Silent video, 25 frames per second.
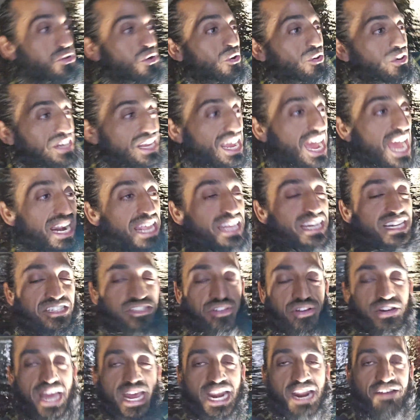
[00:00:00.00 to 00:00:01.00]
Your reality
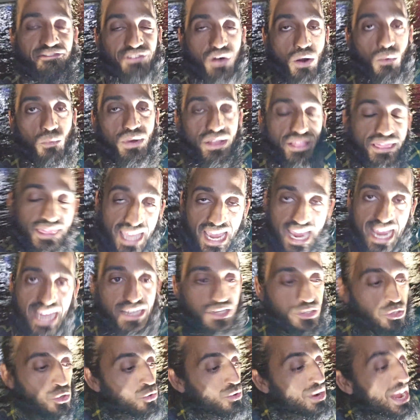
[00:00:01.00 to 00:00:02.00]
is created from
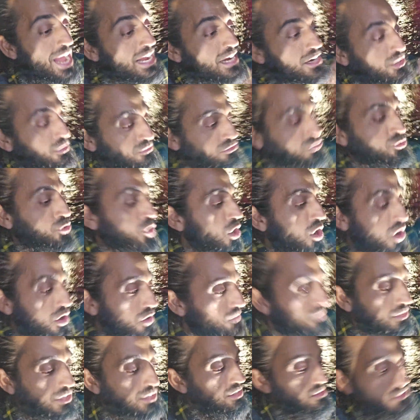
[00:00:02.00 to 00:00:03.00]
within. You got
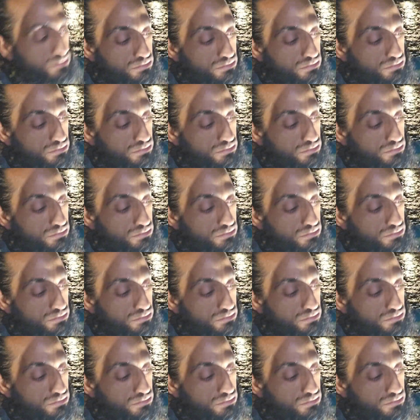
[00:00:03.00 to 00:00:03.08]
control